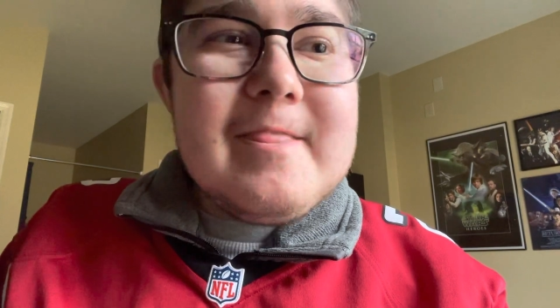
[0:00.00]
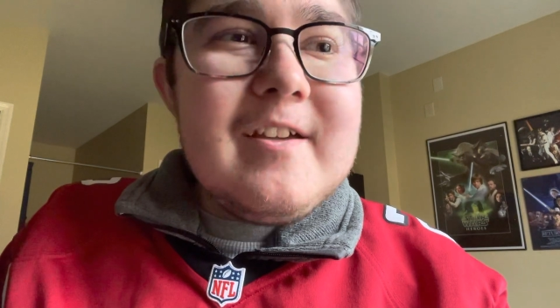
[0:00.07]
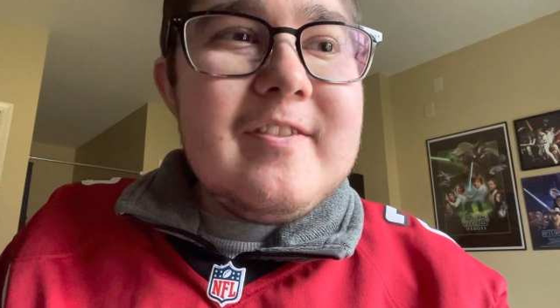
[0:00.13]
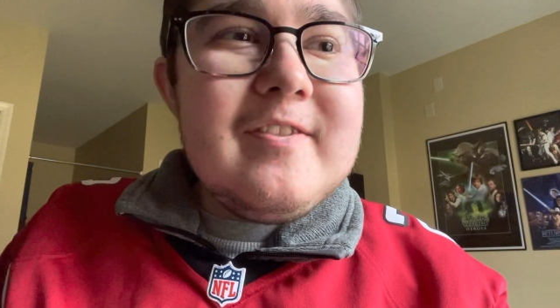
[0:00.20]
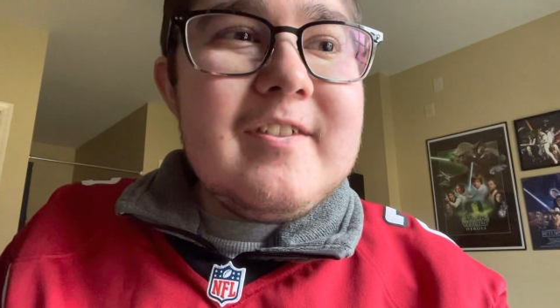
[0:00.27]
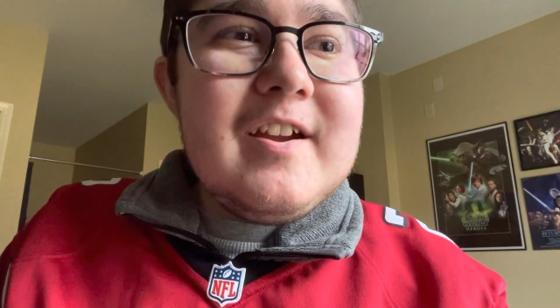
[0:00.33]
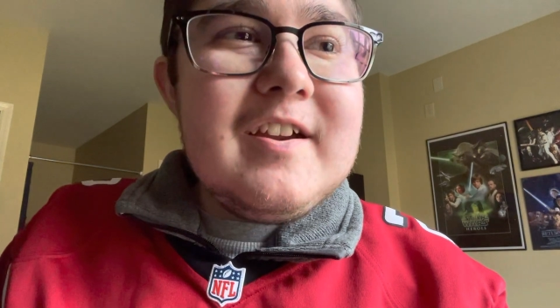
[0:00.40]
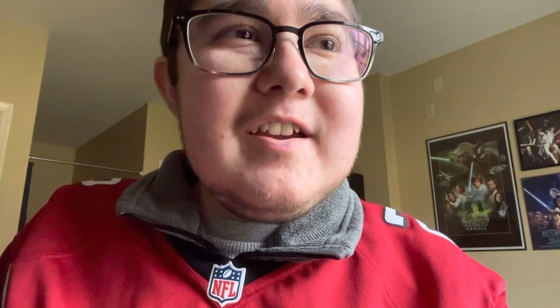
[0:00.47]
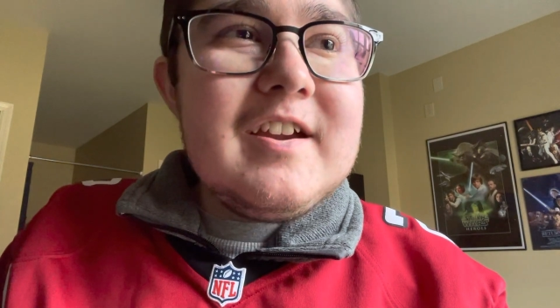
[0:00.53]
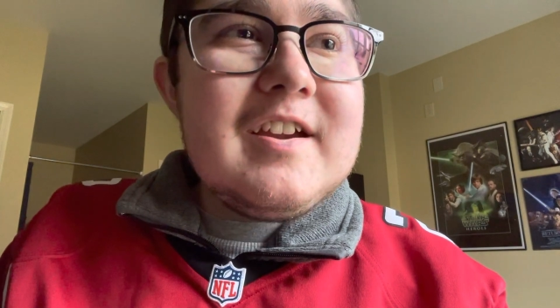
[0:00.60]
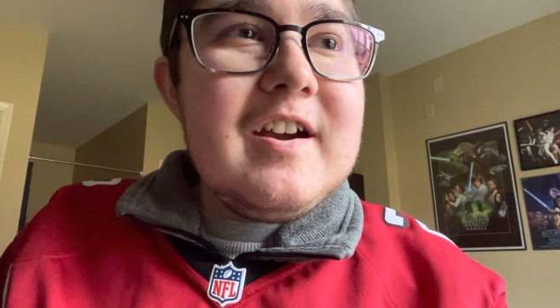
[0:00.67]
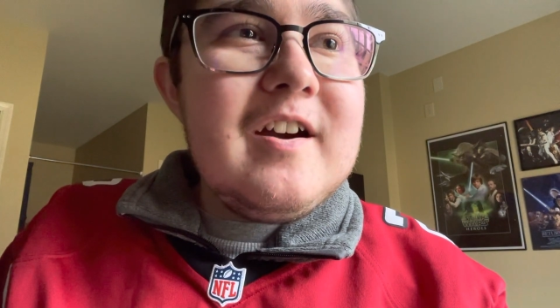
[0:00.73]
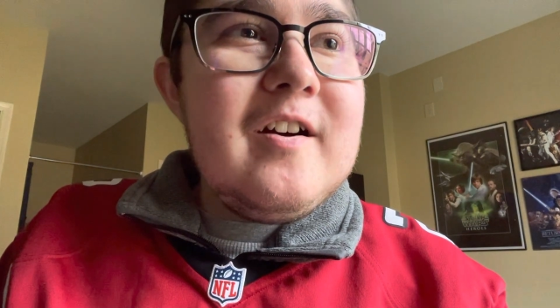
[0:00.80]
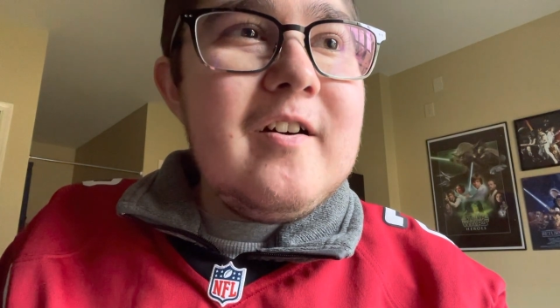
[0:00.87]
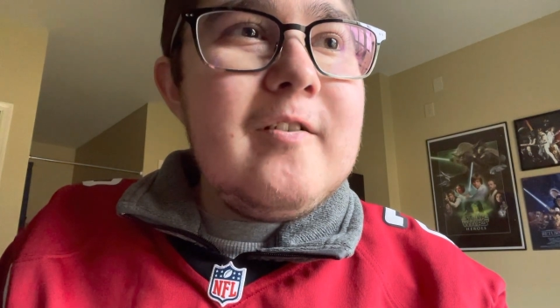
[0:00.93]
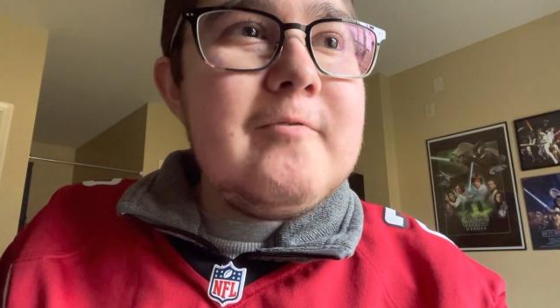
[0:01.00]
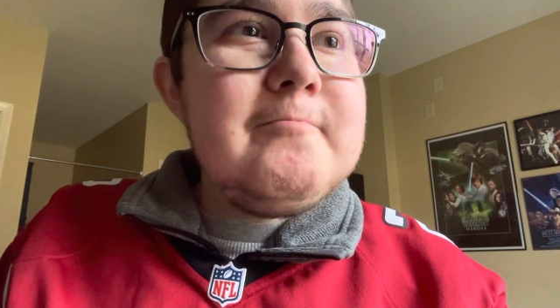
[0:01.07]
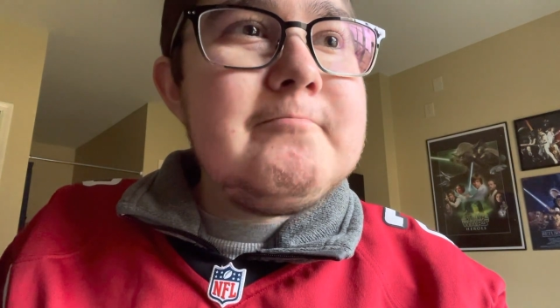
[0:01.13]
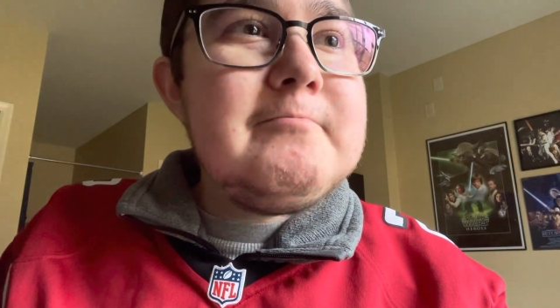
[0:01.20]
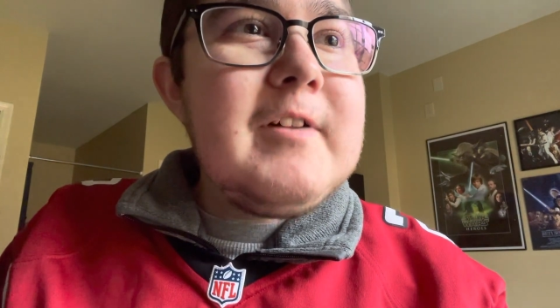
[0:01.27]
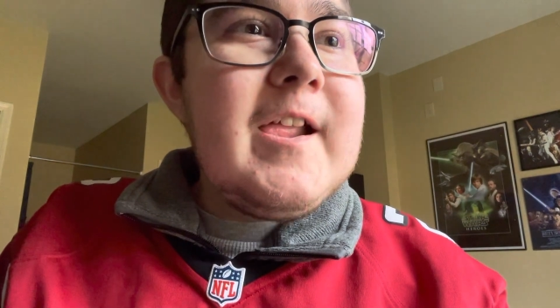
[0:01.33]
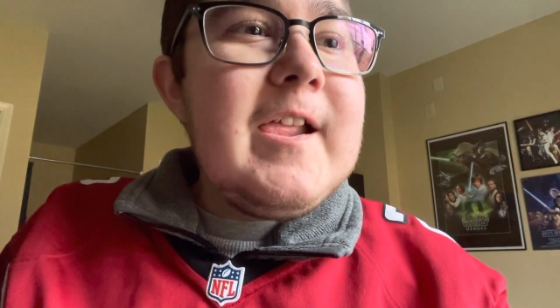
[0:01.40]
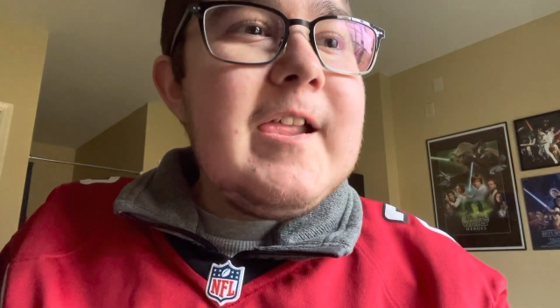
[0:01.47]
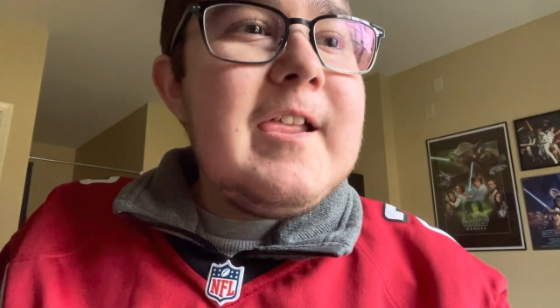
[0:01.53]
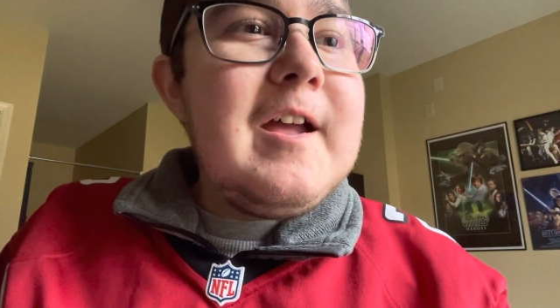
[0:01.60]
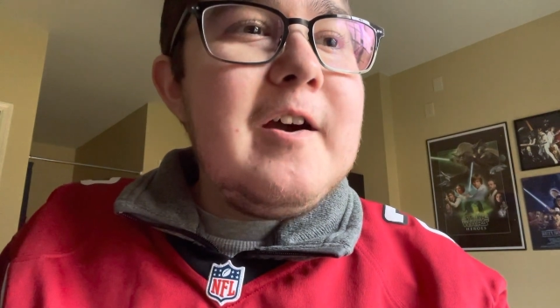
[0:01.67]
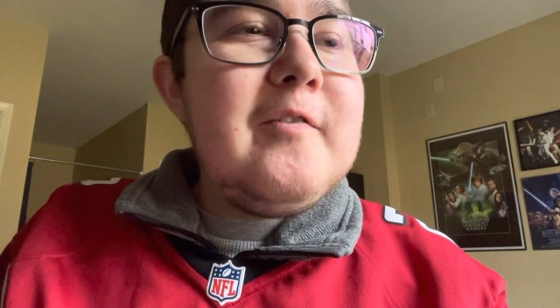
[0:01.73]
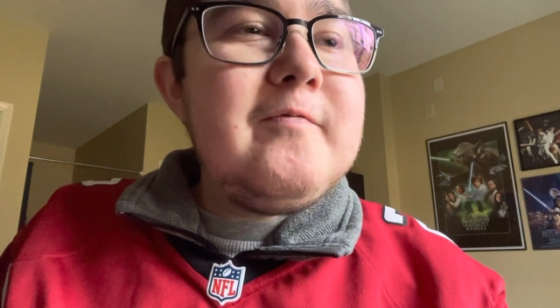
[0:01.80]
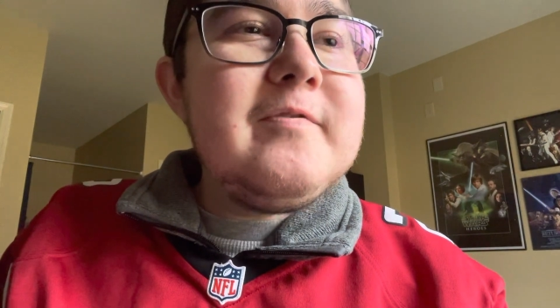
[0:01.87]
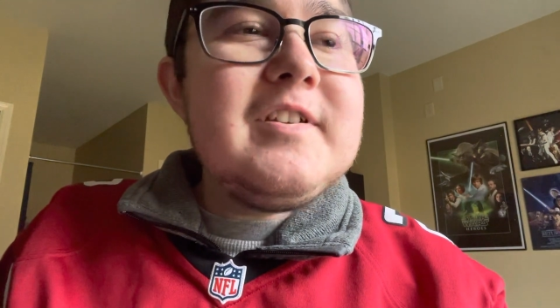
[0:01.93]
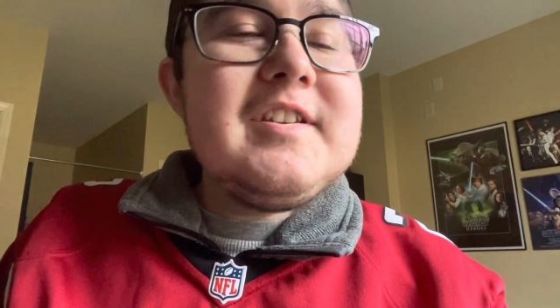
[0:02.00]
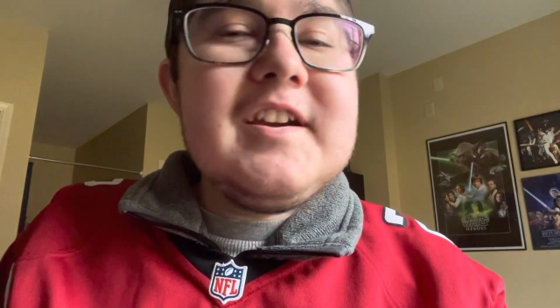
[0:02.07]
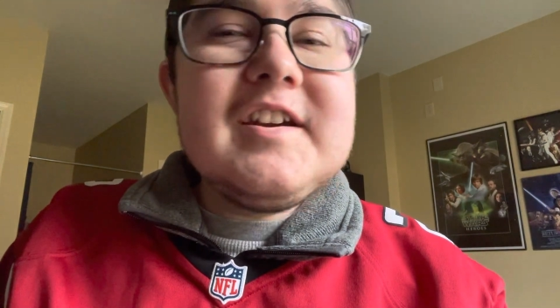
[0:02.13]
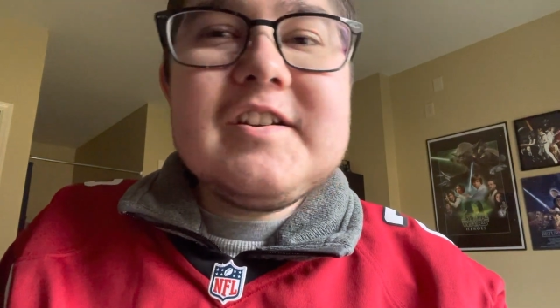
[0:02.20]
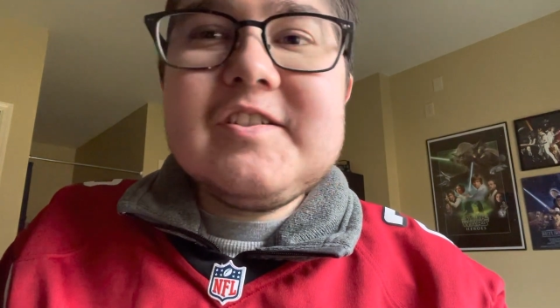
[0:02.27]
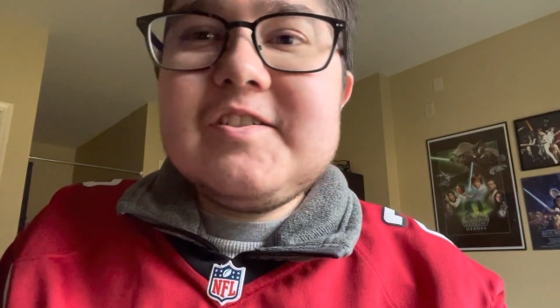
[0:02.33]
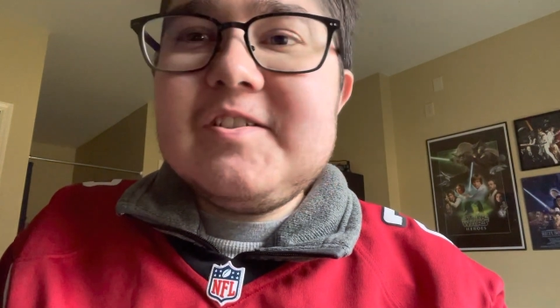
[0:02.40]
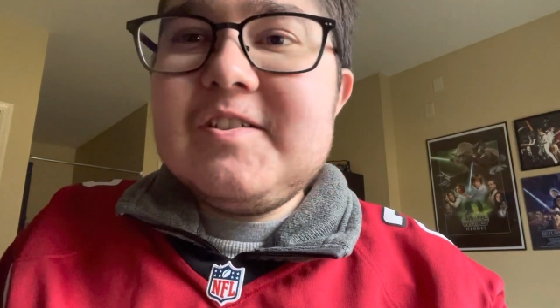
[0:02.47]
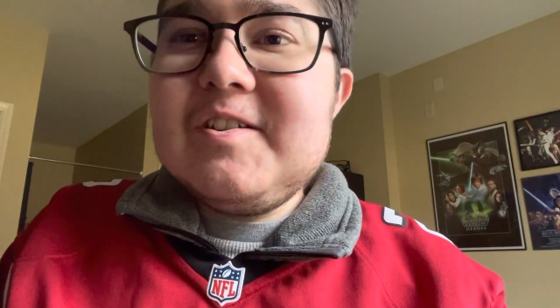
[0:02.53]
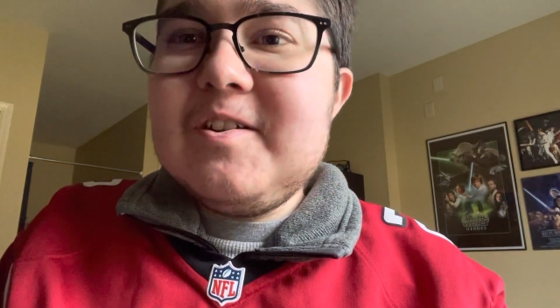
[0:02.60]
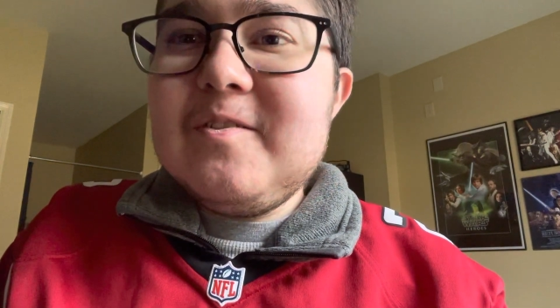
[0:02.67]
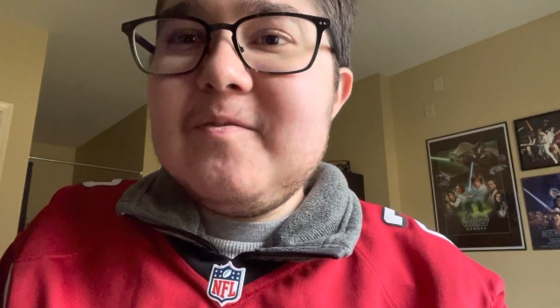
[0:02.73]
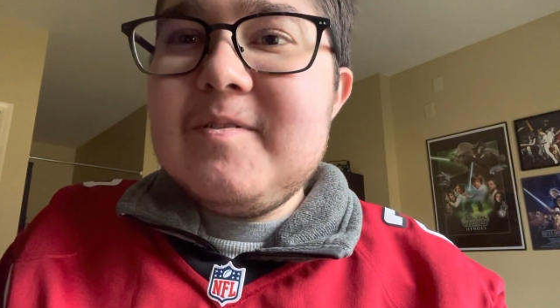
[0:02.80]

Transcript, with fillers: there you go. And hopefully next year